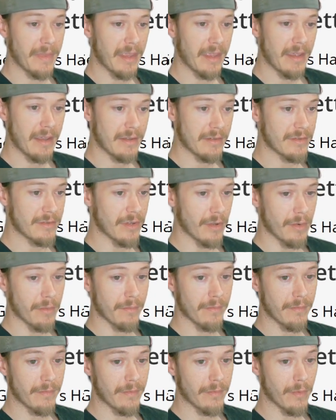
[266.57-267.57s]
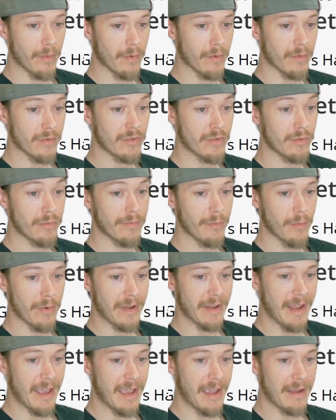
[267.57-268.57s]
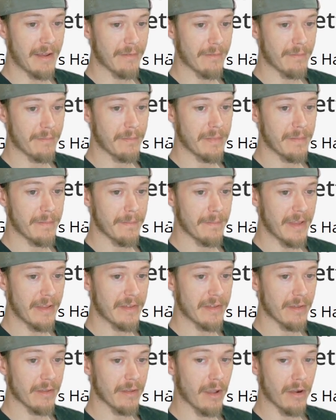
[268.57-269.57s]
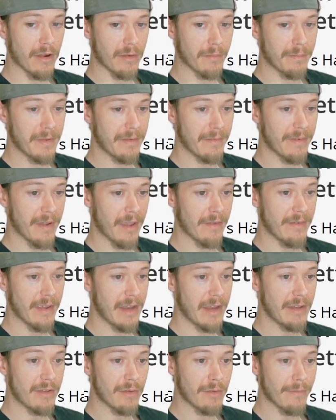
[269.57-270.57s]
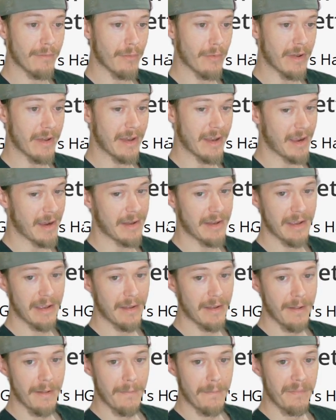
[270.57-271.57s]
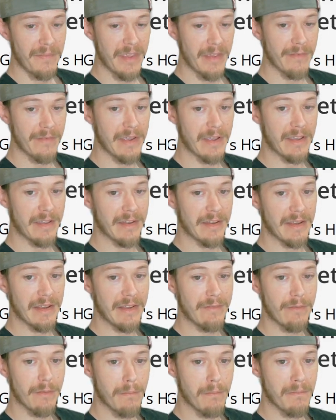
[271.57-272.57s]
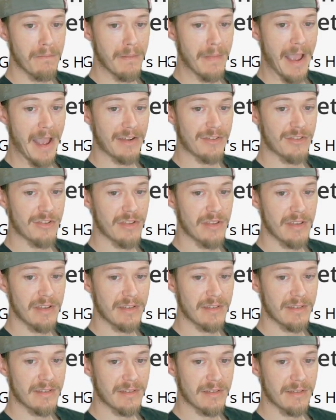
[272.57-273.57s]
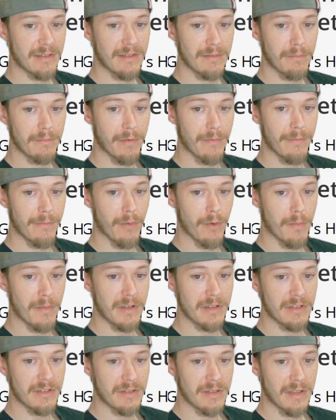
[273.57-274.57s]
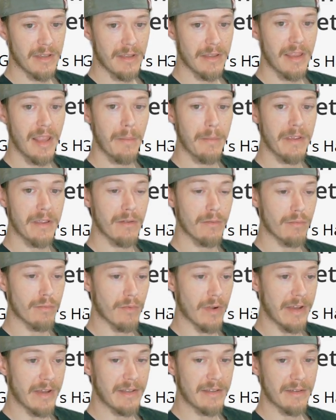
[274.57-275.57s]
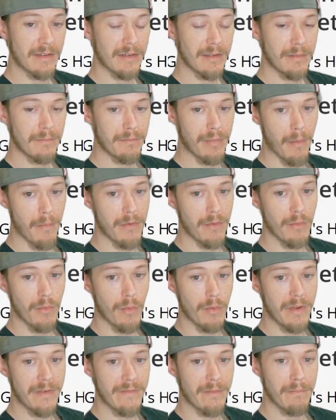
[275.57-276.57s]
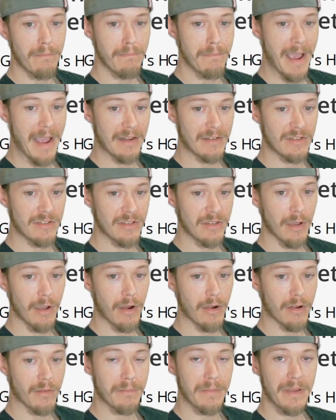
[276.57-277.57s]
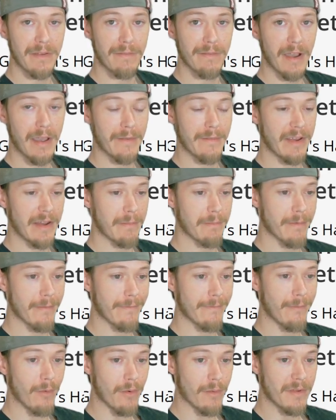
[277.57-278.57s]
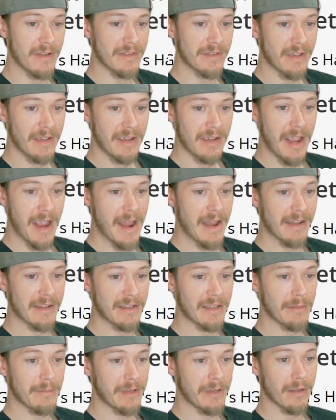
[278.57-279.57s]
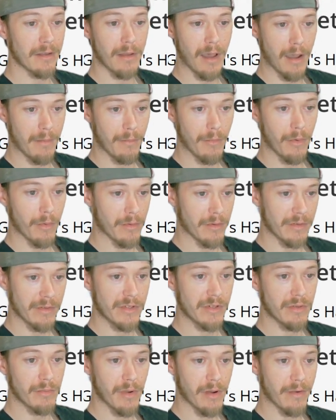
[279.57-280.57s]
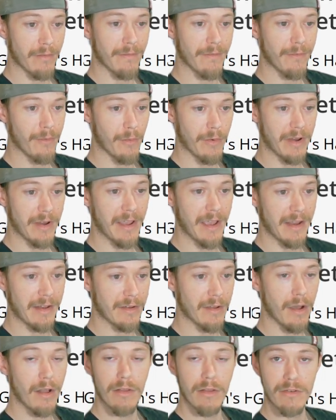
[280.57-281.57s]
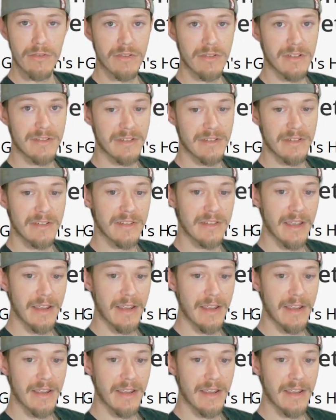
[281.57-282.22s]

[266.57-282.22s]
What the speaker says: So for 249, Intel Arc B580, 249. If it can even match this performance, that'd be great. Probably won't even match the Arc B580 performance, and it's gonna be a lot more than $249, just to say